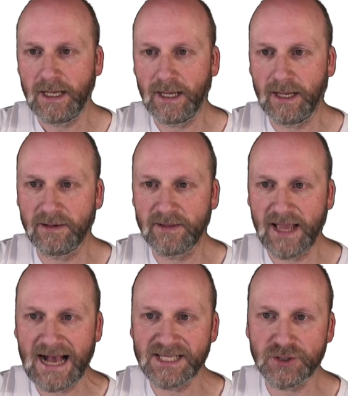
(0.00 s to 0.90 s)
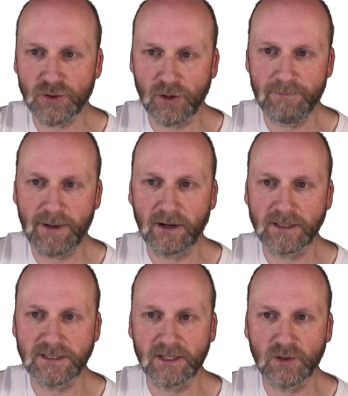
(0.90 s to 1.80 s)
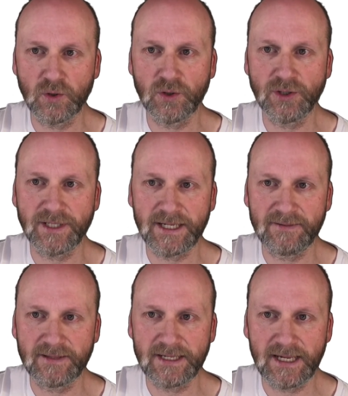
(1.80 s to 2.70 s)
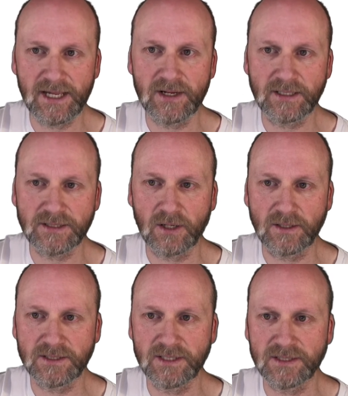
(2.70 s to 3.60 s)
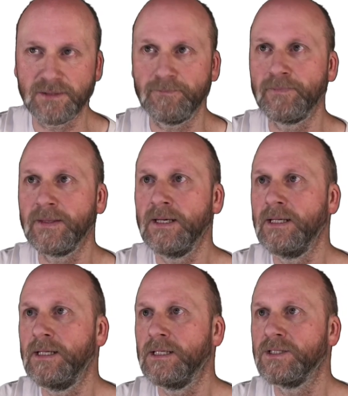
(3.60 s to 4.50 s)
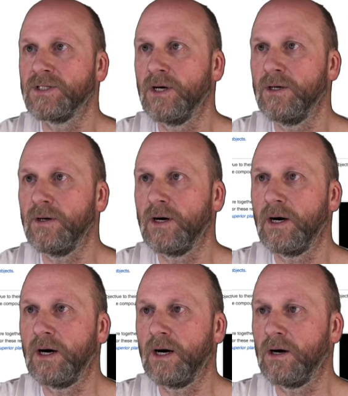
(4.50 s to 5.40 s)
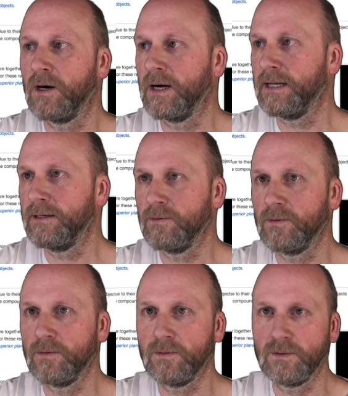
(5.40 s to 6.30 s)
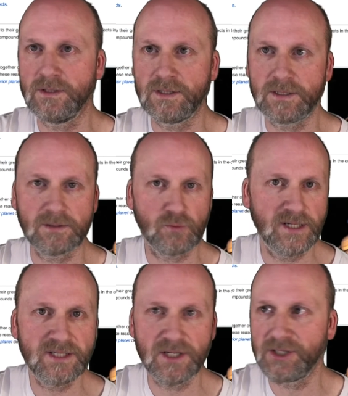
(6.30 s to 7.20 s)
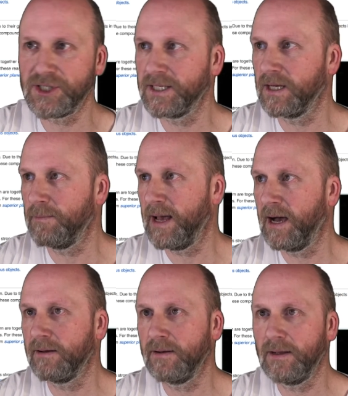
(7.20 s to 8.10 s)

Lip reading: and the Asteroid-Belt is included in the inner solar system. So I was researching about